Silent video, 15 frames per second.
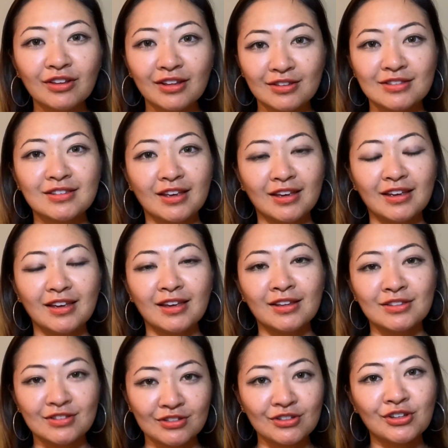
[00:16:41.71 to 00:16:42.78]
insight
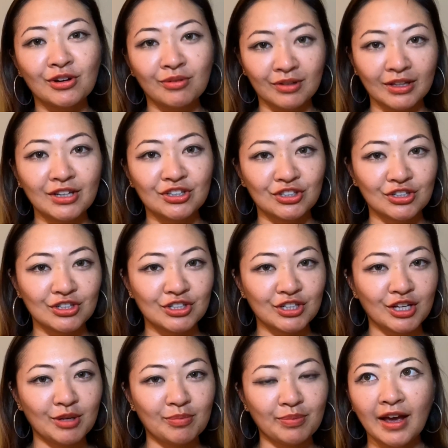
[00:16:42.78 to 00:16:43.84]
into your
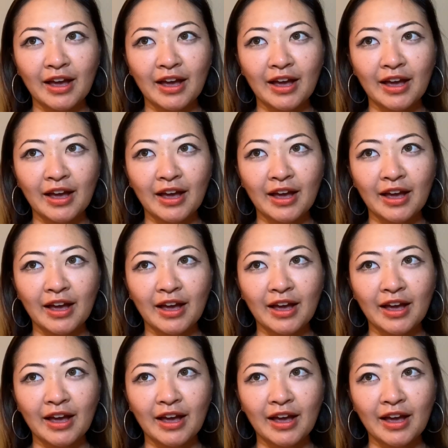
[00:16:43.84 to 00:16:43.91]
relationship.